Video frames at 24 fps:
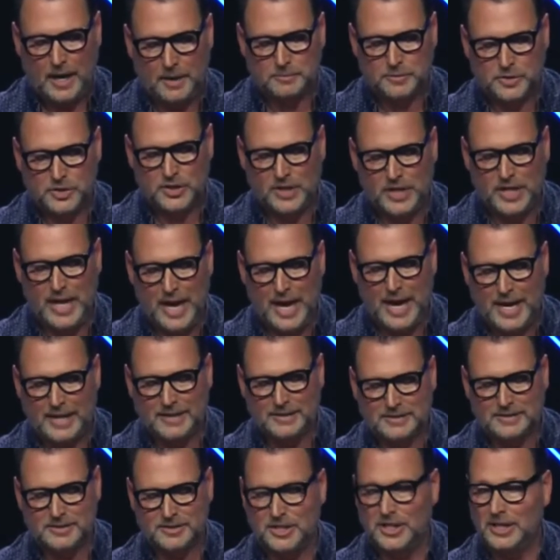She
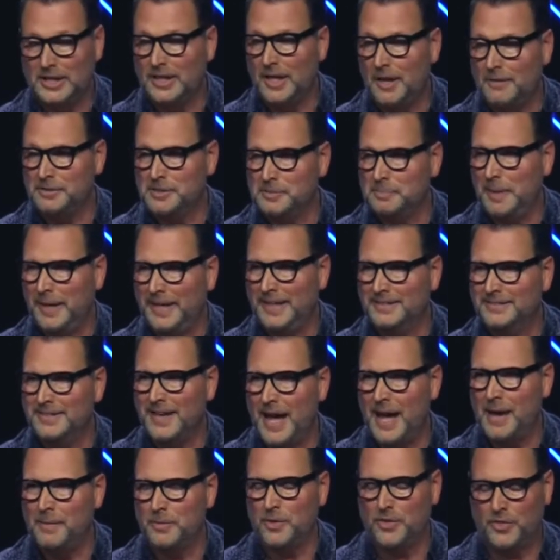loves spending
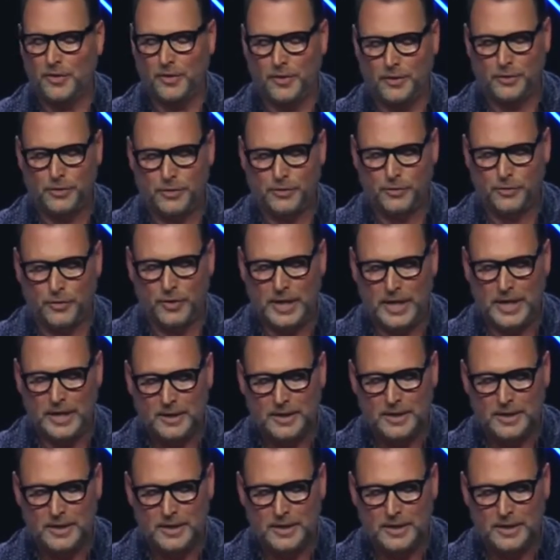time with her three